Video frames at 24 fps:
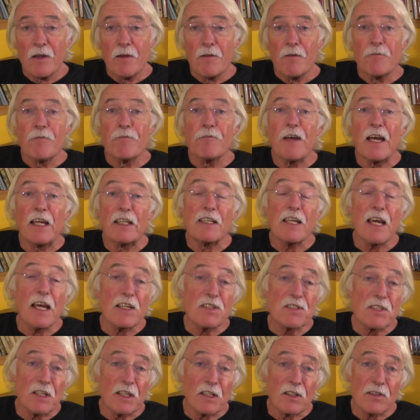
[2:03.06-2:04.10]

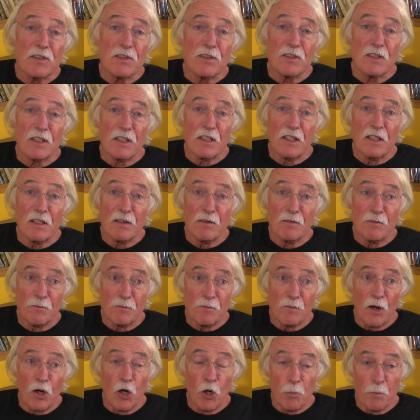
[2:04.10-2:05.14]
Fantastics
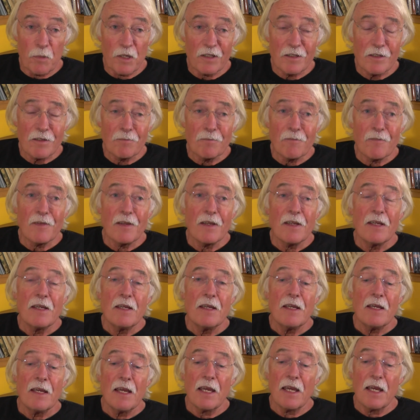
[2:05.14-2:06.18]
opened,
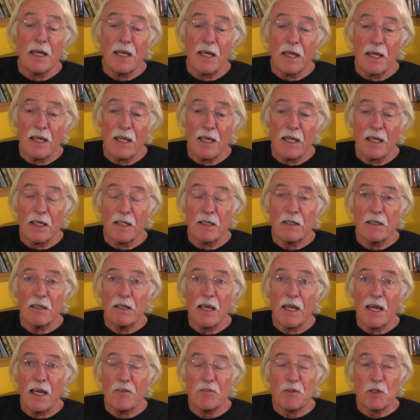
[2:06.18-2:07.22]
and
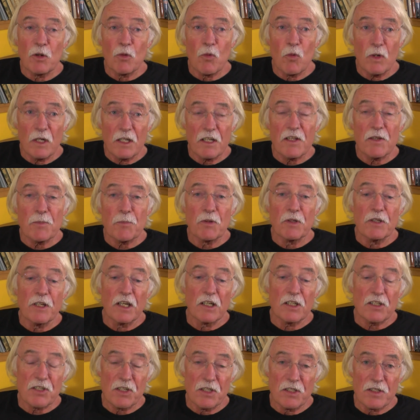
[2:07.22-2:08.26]
after one of the
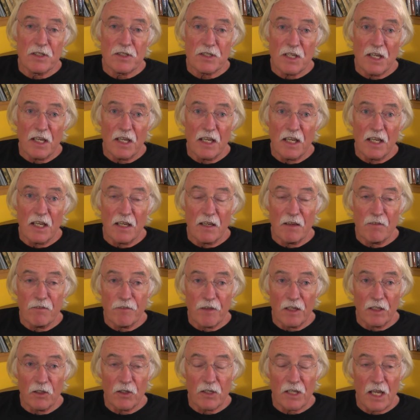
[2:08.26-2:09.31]
productions, a
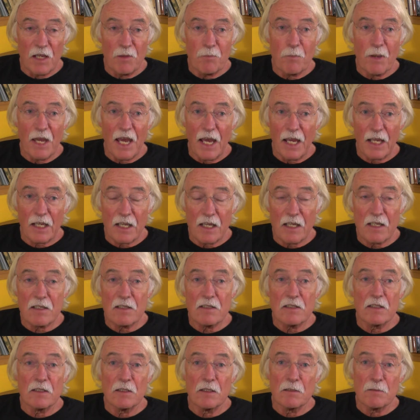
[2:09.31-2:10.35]
fellow came back
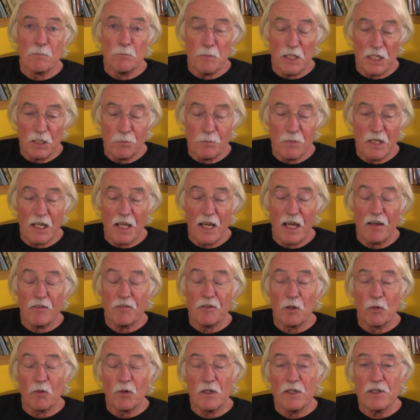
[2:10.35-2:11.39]
to meet me
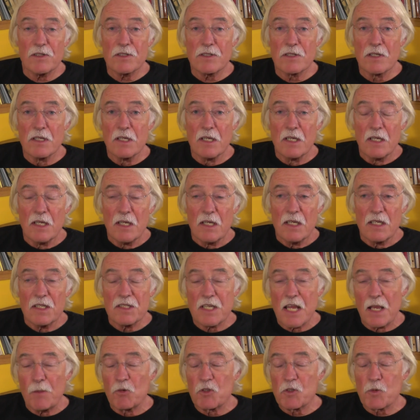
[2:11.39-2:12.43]
afterwards. His
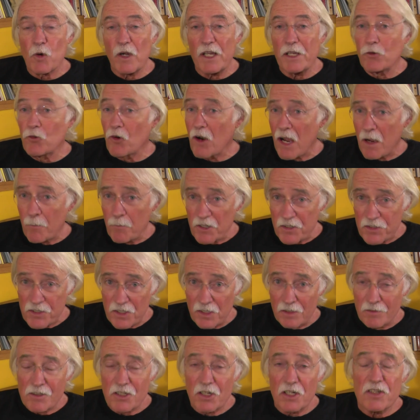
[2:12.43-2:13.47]
name was Wayne
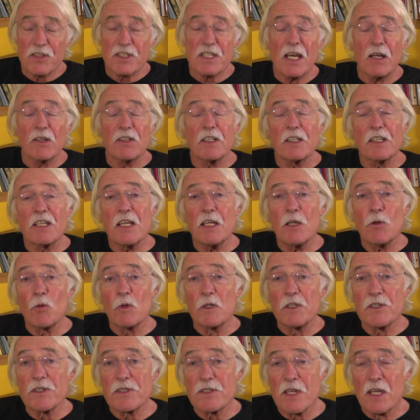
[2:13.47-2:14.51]
Robertson. Turns out that he
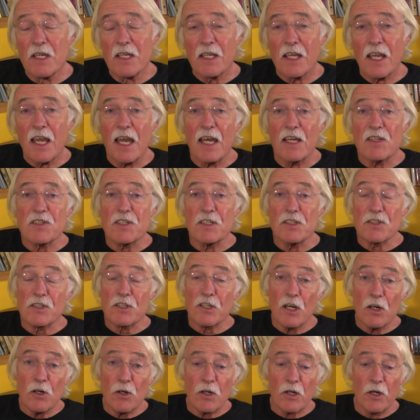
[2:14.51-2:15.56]
was cast as
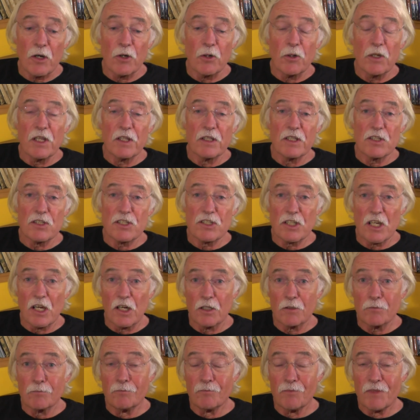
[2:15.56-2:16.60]
Coco in the
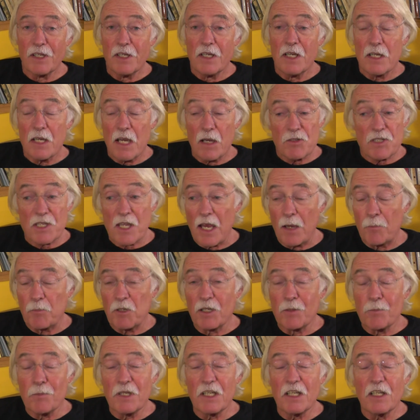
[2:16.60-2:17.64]
show. I was happy
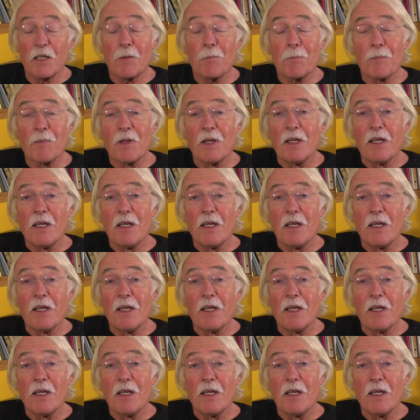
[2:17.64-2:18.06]
to meet him.